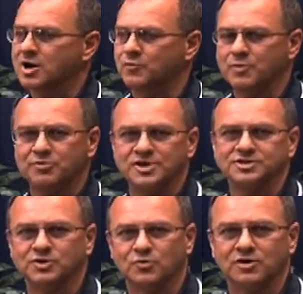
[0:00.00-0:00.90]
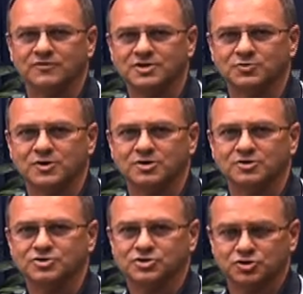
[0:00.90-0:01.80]
In replacing one of these
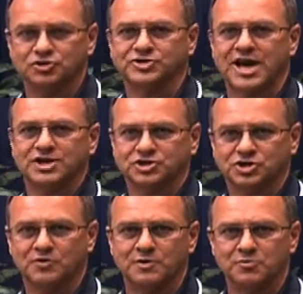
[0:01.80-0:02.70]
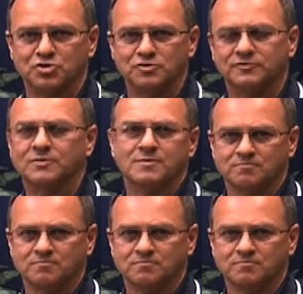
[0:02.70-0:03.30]
windows, your sashes are removed.